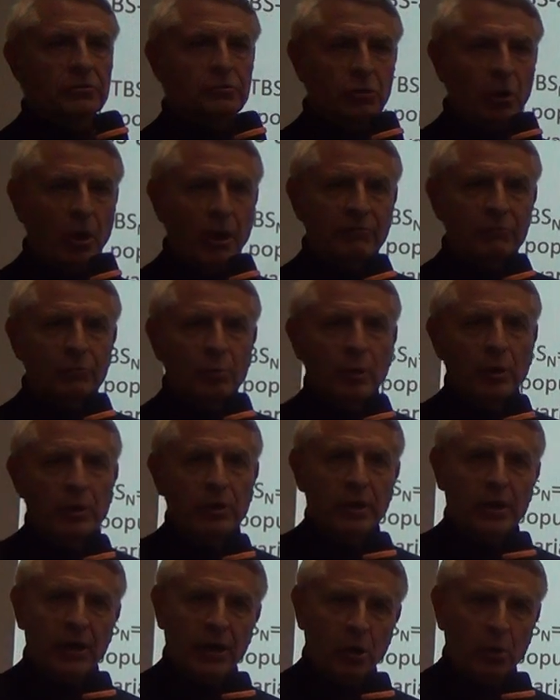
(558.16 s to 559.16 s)
the
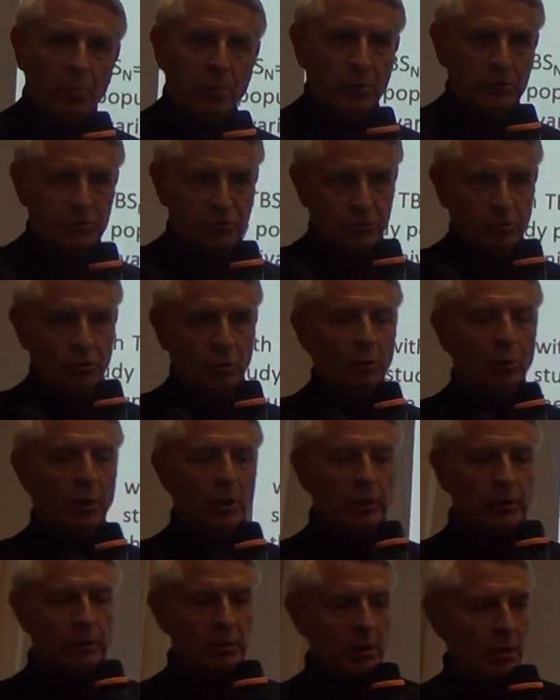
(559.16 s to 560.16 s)
software to help us
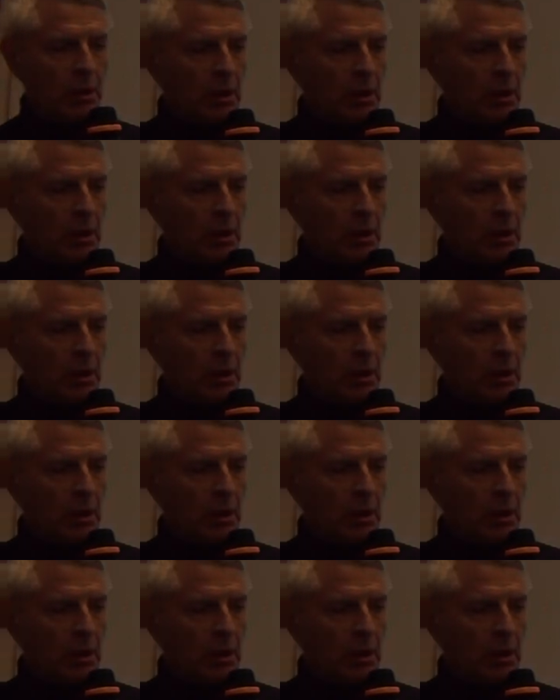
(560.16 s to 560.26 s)
do it.